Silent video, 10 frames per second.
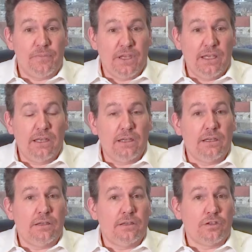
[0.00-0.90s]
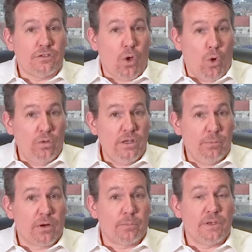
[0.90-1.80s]
Its only
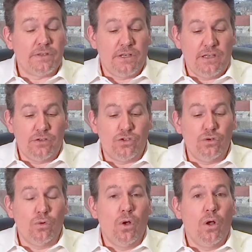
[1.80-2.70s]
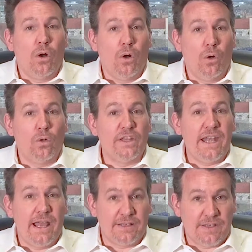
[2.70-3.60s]
purpose is to hold an
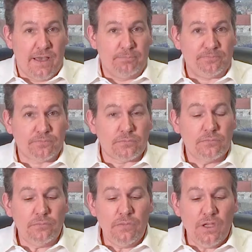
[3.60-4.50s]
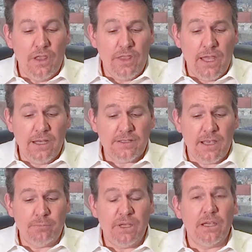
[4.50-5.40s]
asset. That
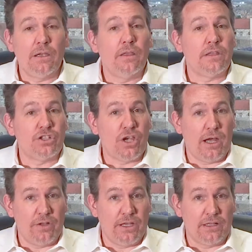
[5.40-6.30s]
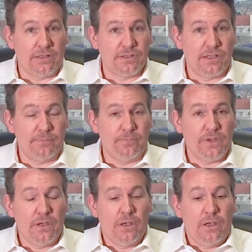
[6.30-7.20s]
asset being the child LLC.
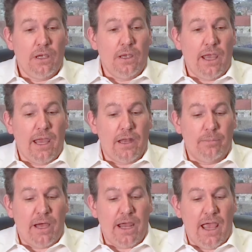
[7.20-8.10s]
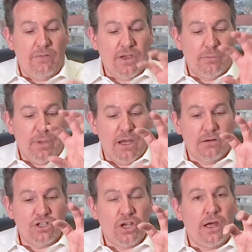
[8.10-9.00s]
And by having a
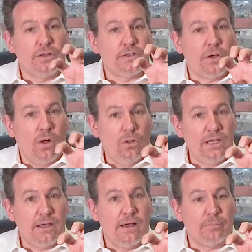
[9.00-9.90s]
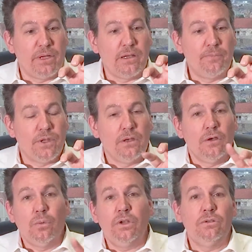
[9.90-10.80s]
parent-child as a holding company,
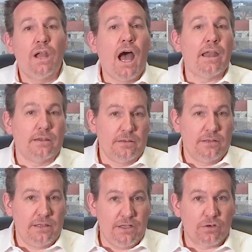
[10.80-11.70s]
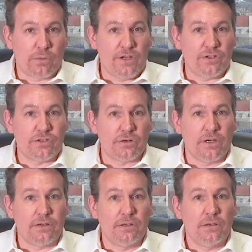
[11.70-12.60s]
we do not need to register it